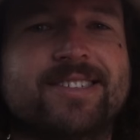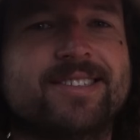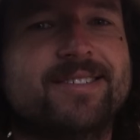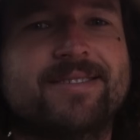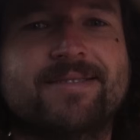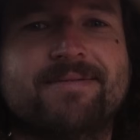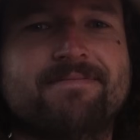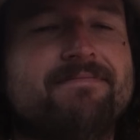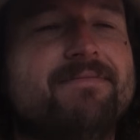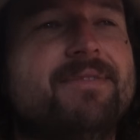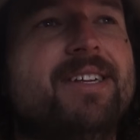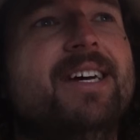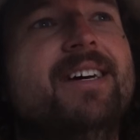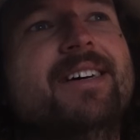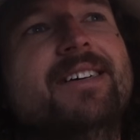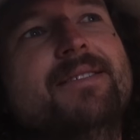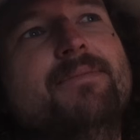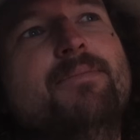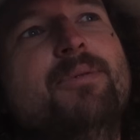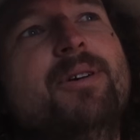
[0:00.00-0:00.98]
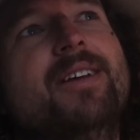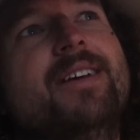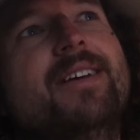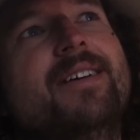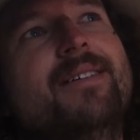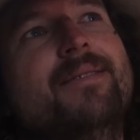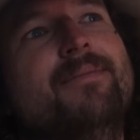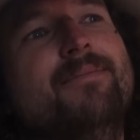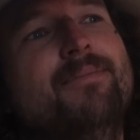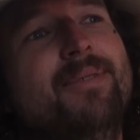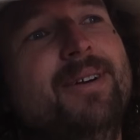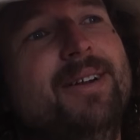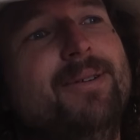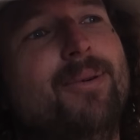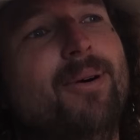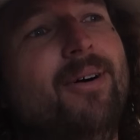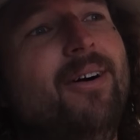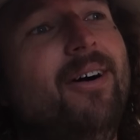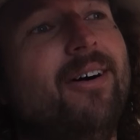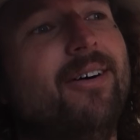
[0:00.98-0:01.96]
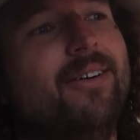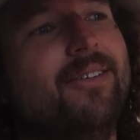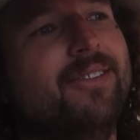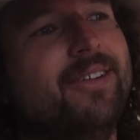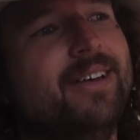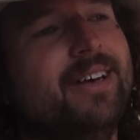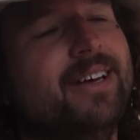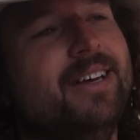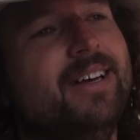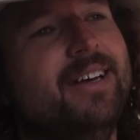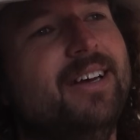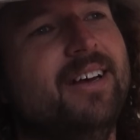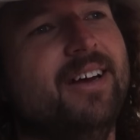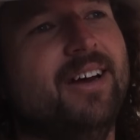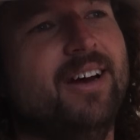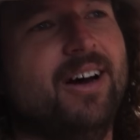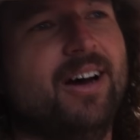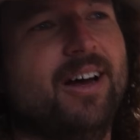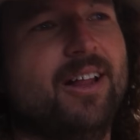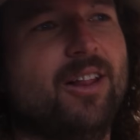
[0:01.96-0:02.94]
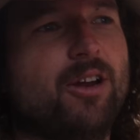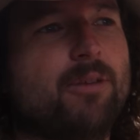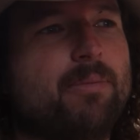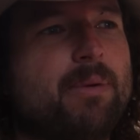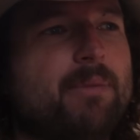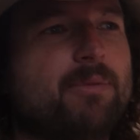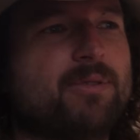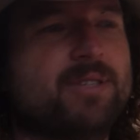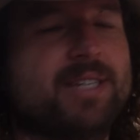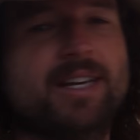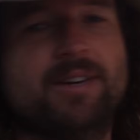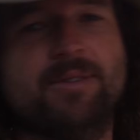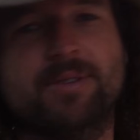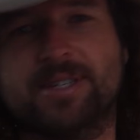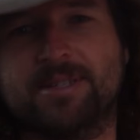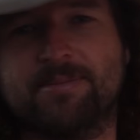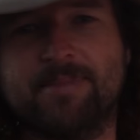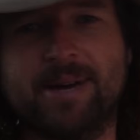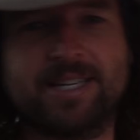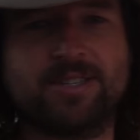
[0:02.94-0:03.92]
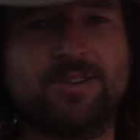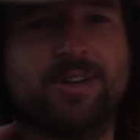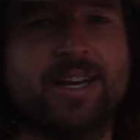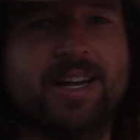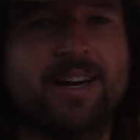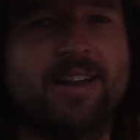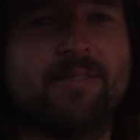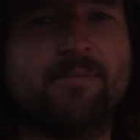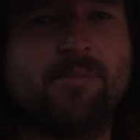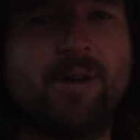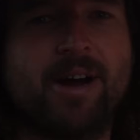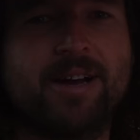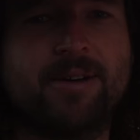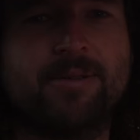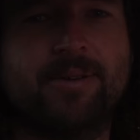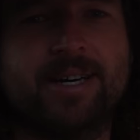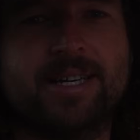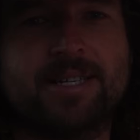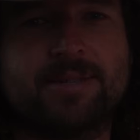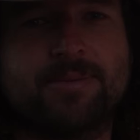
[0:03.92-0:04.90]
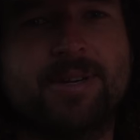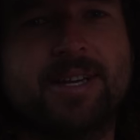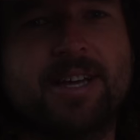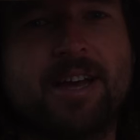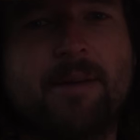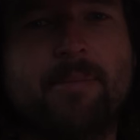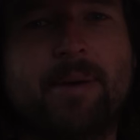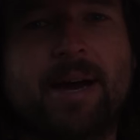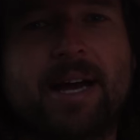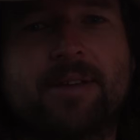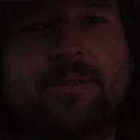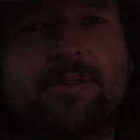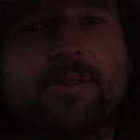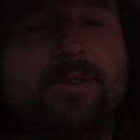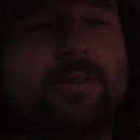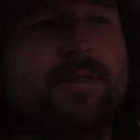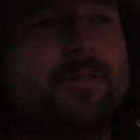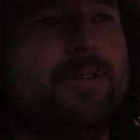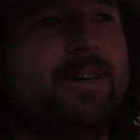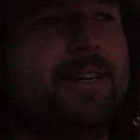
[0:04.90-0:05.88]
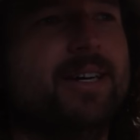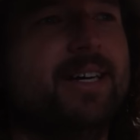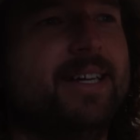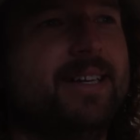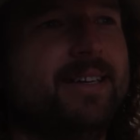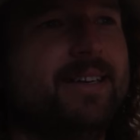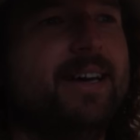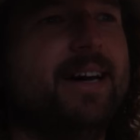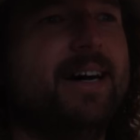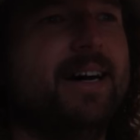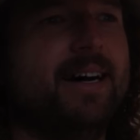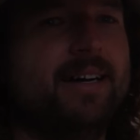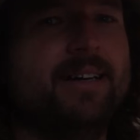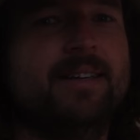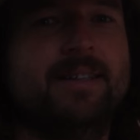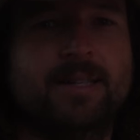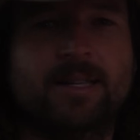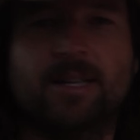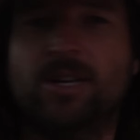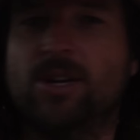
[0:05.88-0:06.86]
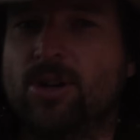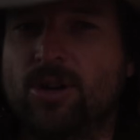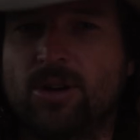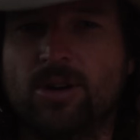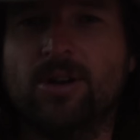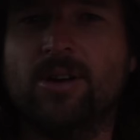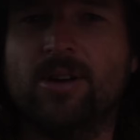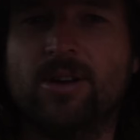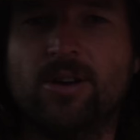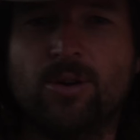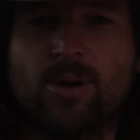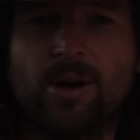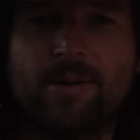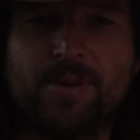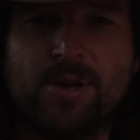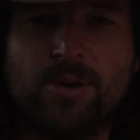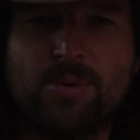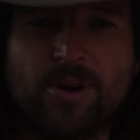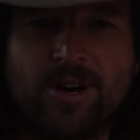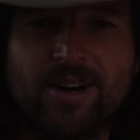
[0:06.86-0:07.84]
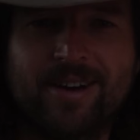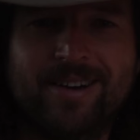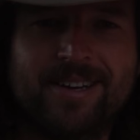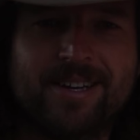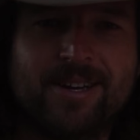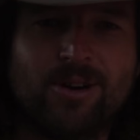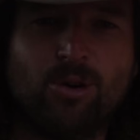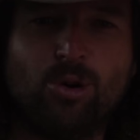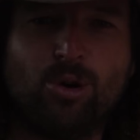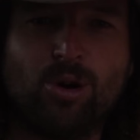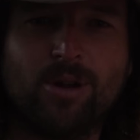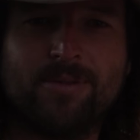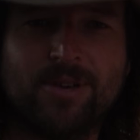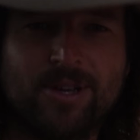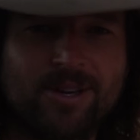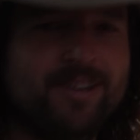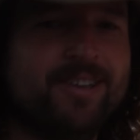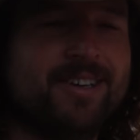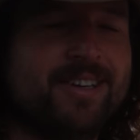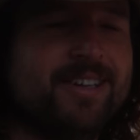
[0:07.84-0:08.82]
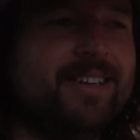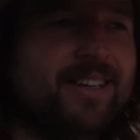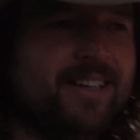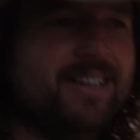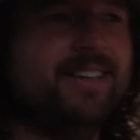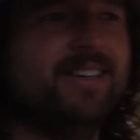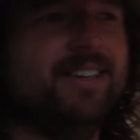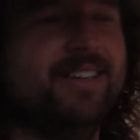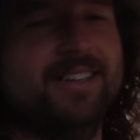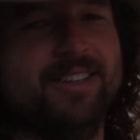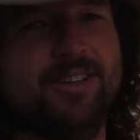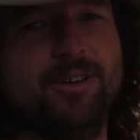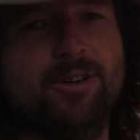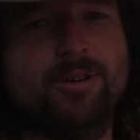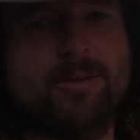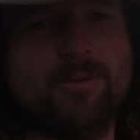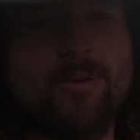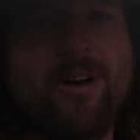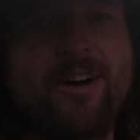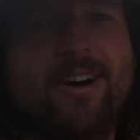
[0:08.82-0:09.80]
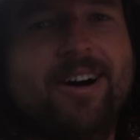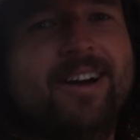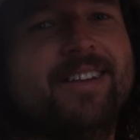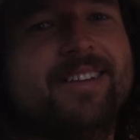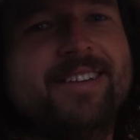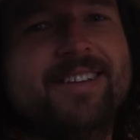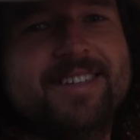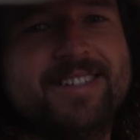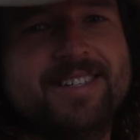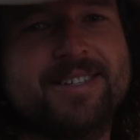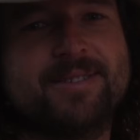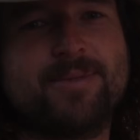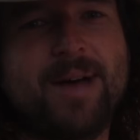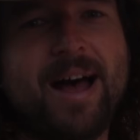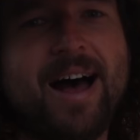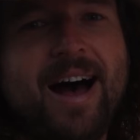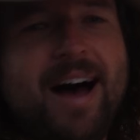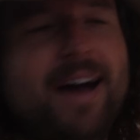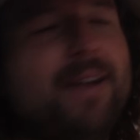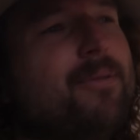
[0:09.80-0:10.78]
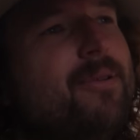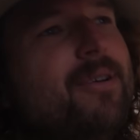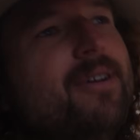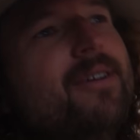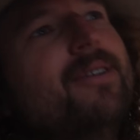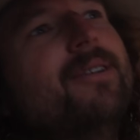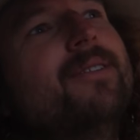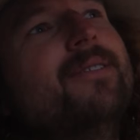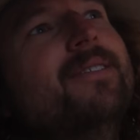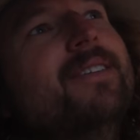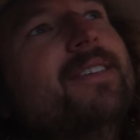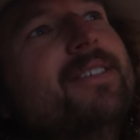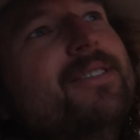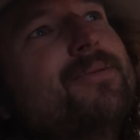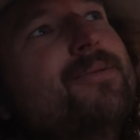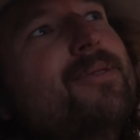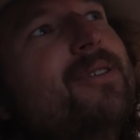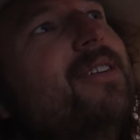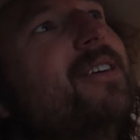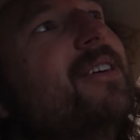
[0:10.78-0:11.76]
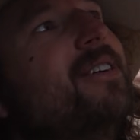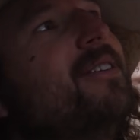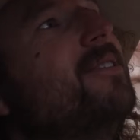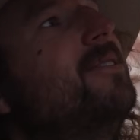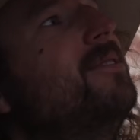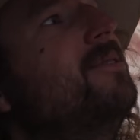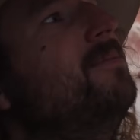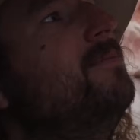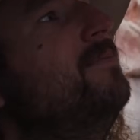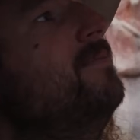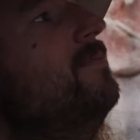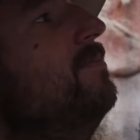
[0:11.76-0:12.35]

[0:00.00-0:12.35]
and yeah, it's pretty wild. A lot of people said to us, make sure you get other breakaways when you go back through, and whoever you were, all of you, you're right. This is unreal. This is really cool.